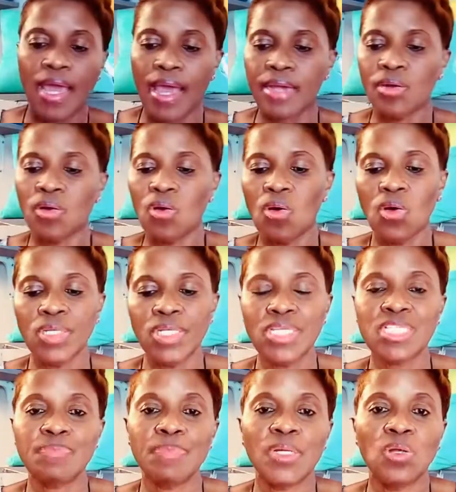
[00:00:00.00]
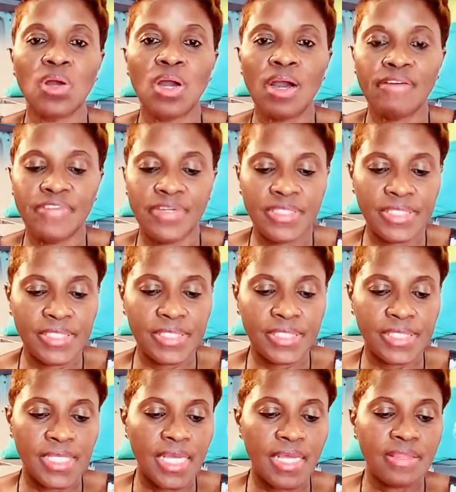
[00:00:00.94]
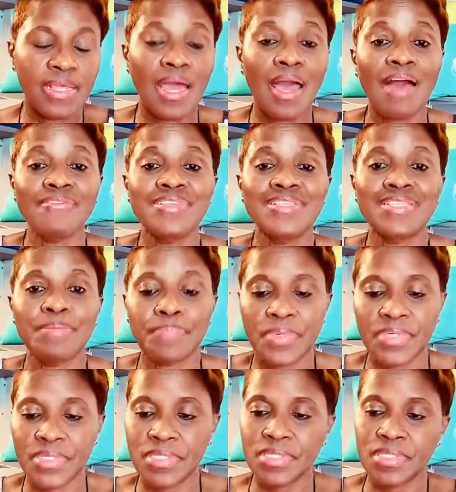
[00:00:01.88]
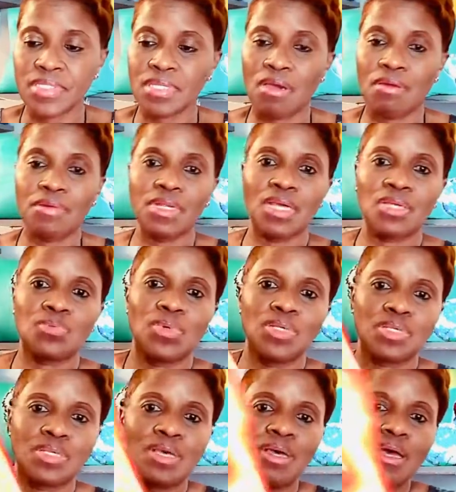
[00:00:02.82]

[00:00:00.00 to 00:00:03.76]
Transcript: And all these pillow covers, they have zippers. Sorry, that was